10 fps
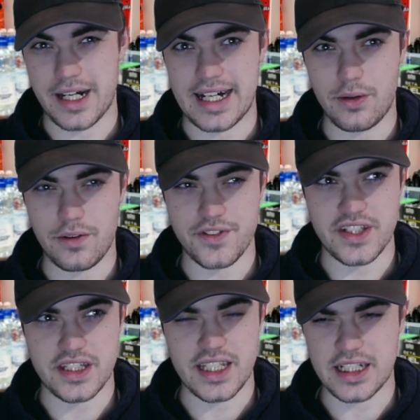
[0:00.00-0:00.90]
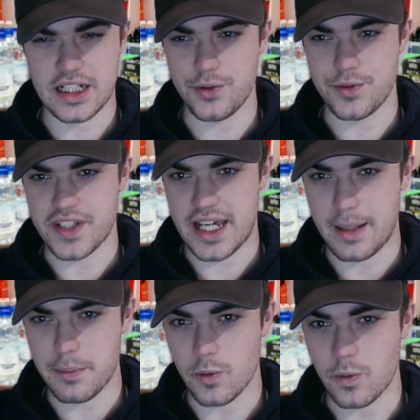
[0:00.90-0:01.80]
out. Obviously, he did go to
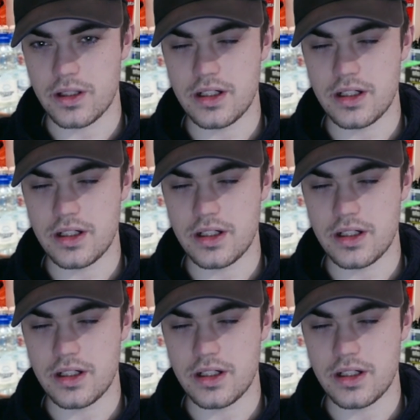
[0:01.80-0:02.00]
Hemel.